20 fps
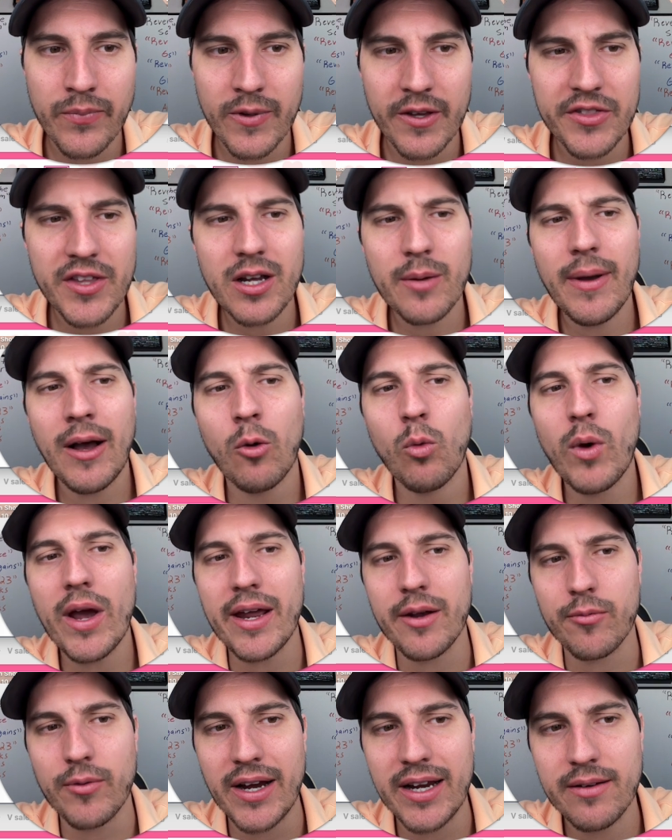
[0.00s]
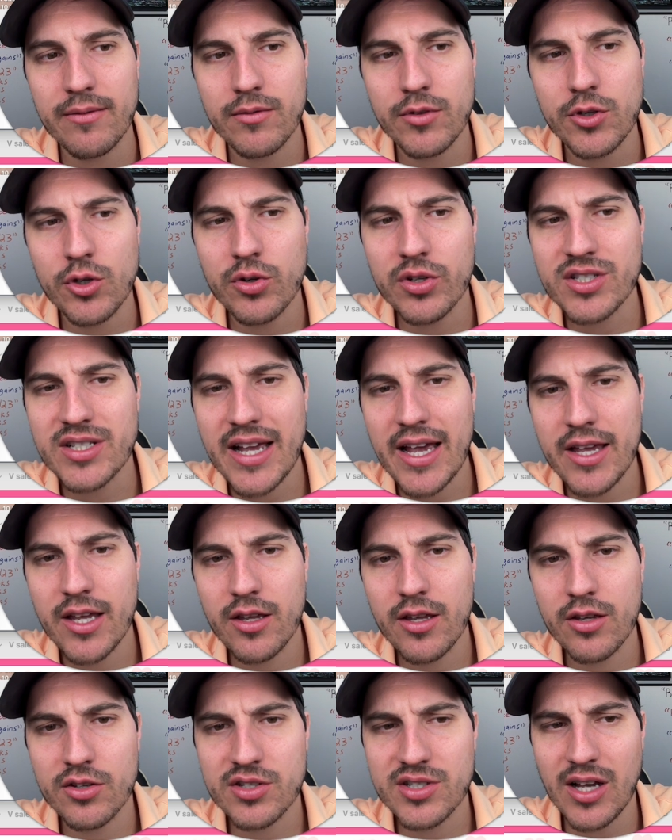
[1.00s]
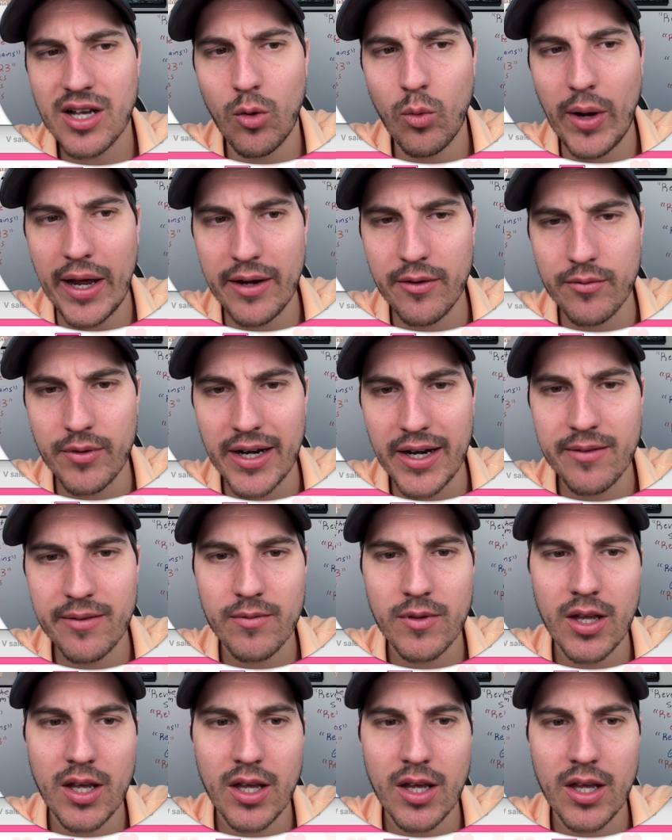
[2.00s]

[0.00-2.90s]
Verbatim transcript: Think about Wynn, right? You could say sell Wynn, right?